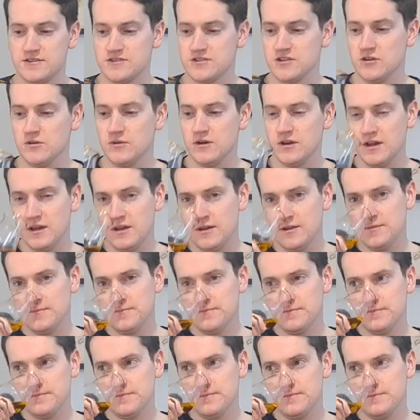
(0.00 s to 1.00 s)
So
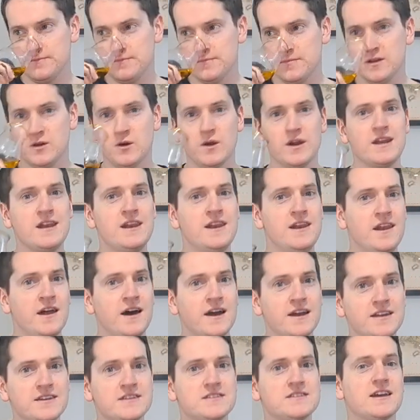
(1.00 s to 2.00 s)
kind of
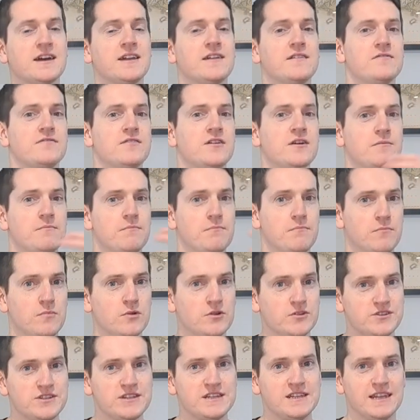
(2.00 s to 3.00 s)
nice, kind of
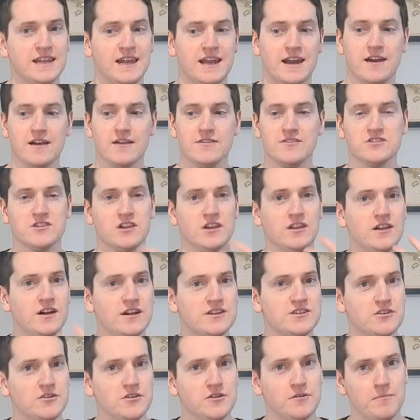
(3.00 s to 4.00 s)
multi-layered. There's a
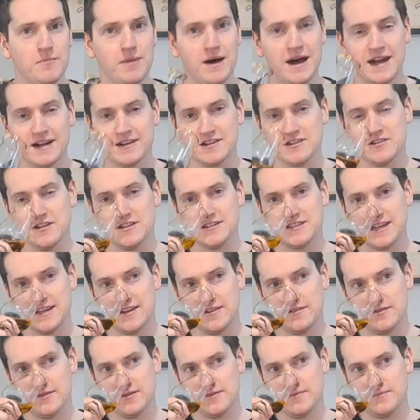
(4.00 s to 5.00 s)
lot to unpack. There's a lot to
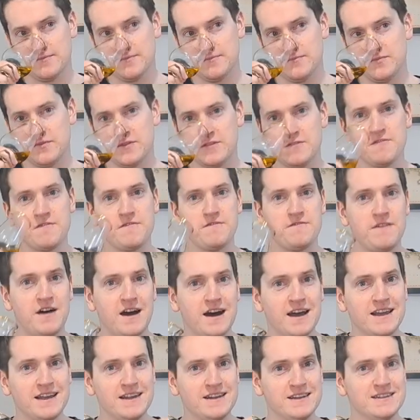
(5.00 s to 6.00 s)
kind of
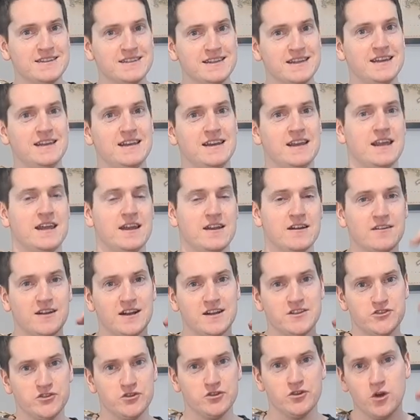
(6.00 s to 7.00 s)
find in here
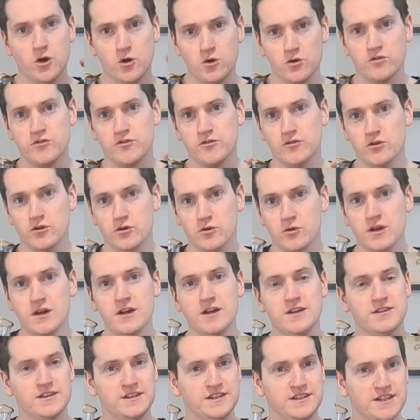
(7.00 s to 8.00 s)
as you go through
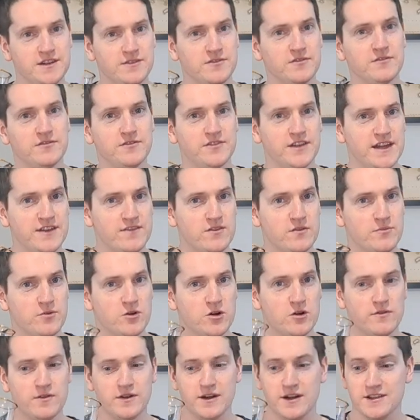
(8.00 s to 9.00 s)
the different flavor
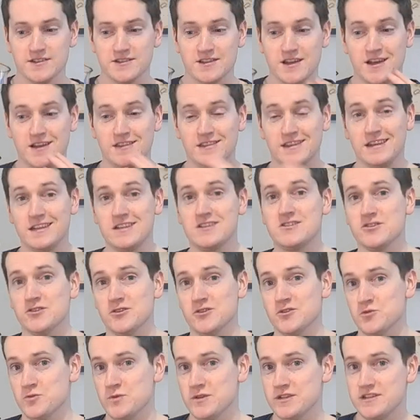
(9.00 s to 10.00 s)
profiles that each of
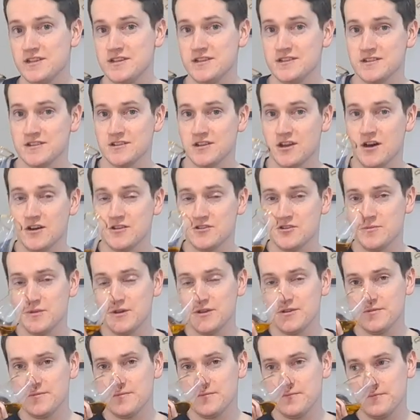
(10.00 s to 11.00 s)
those whiskeys is
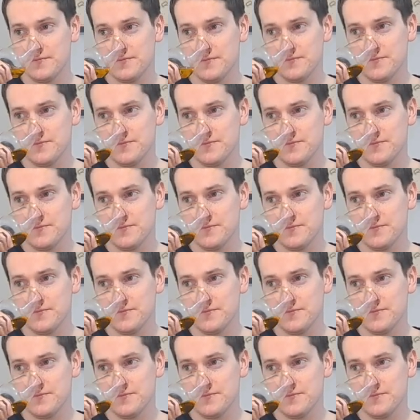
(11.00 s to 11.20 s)
contributing.